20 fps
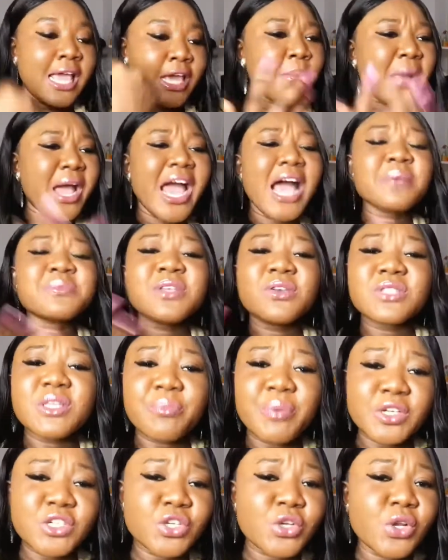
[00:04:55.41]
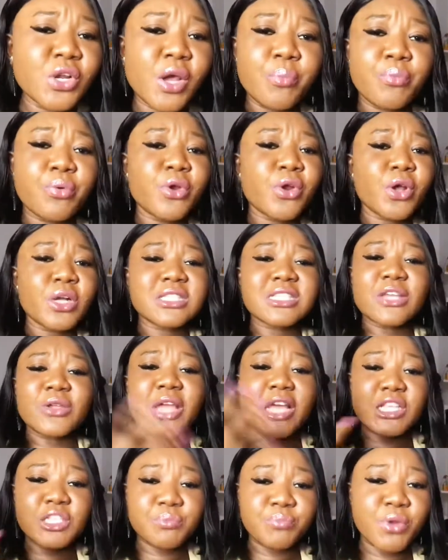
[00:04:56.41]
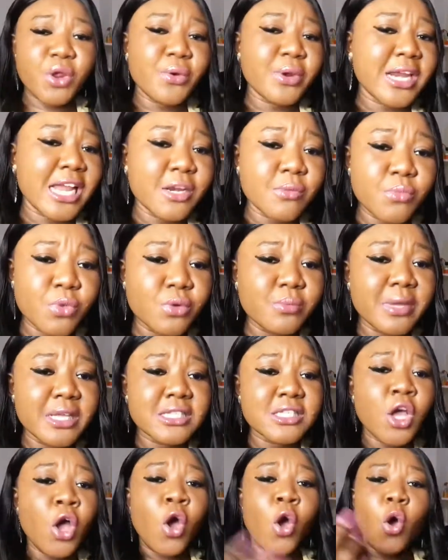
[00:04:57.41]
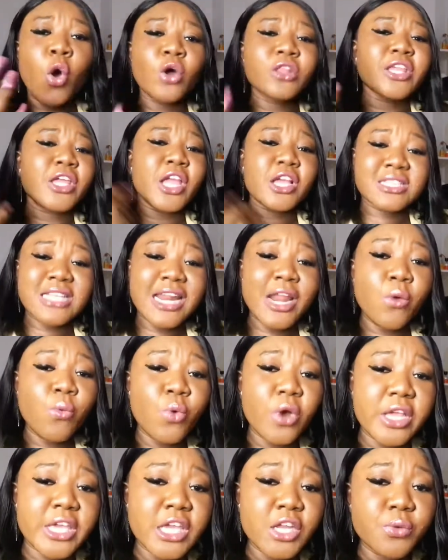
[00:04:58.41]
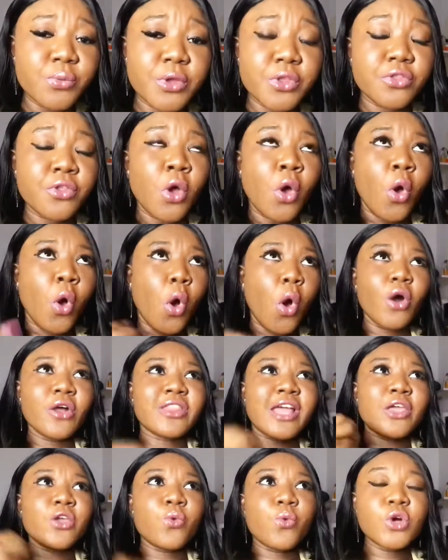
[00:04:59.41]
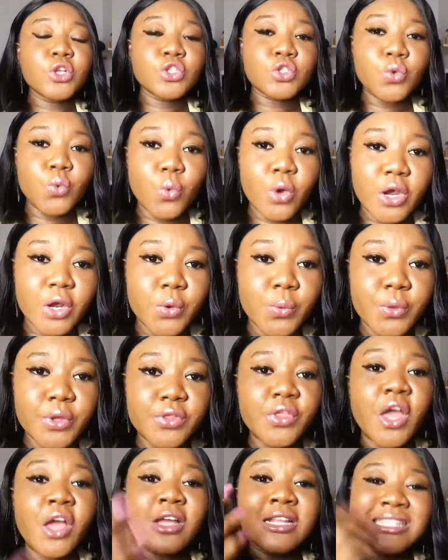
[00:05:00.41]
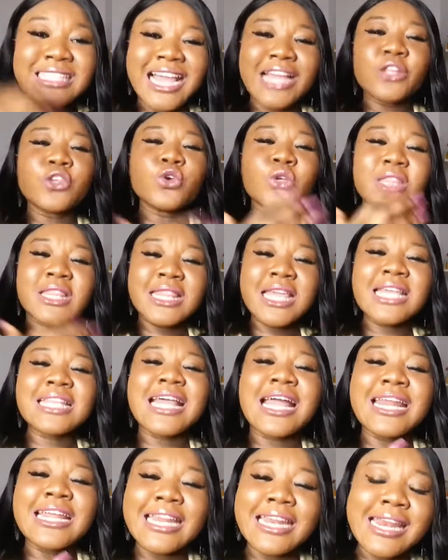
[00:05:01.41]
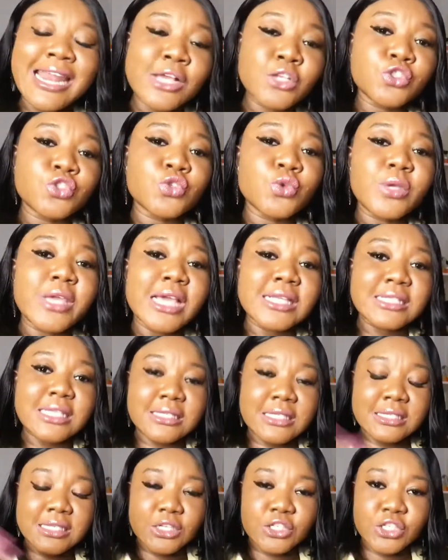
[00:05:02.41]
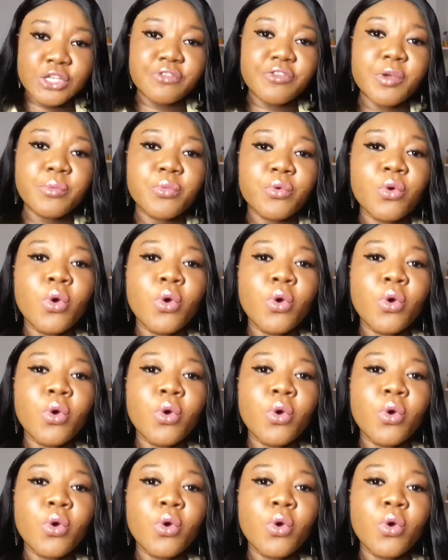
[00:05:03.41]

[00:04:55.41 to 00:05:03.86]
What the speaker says: Perhaps there's a particular product that you're exploring at the moment, or that you started working with, or that you want to work with, that you think that in the next 2 years it is achievable,